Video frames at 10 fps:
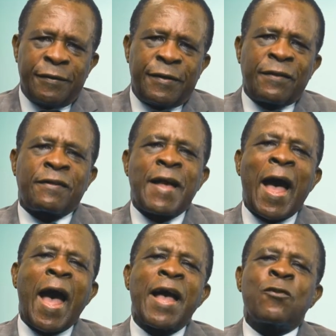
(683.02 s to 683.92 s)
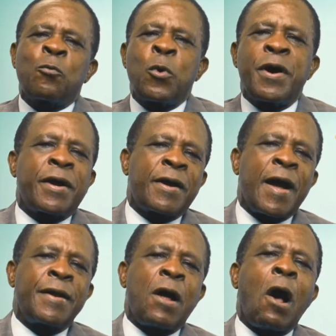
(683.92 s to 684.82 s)
disguised work
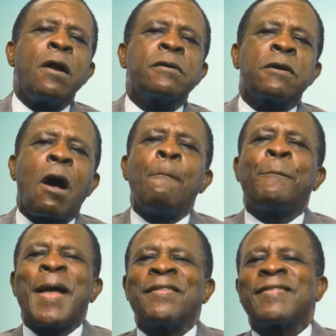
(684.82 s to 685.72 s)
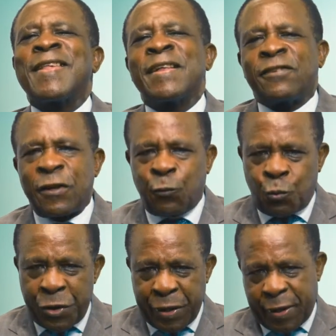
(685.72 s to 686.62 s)
and uncompensated
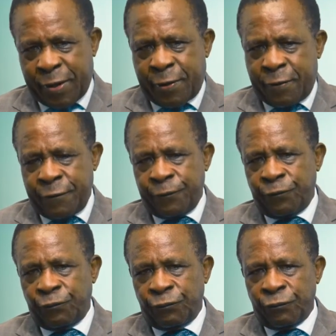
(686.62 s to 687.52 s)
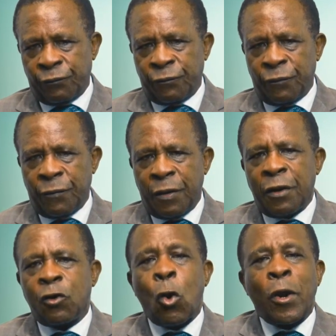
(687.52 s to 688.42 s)
work.
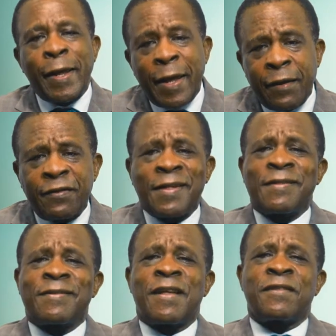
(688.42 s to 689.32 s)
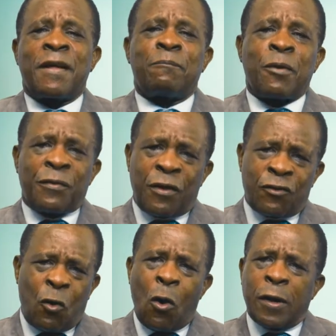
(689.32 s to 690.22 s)
Colleagues, sisters and brothers
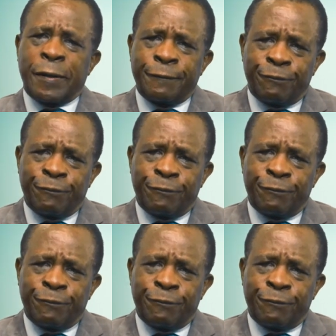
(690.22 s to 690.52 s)
all,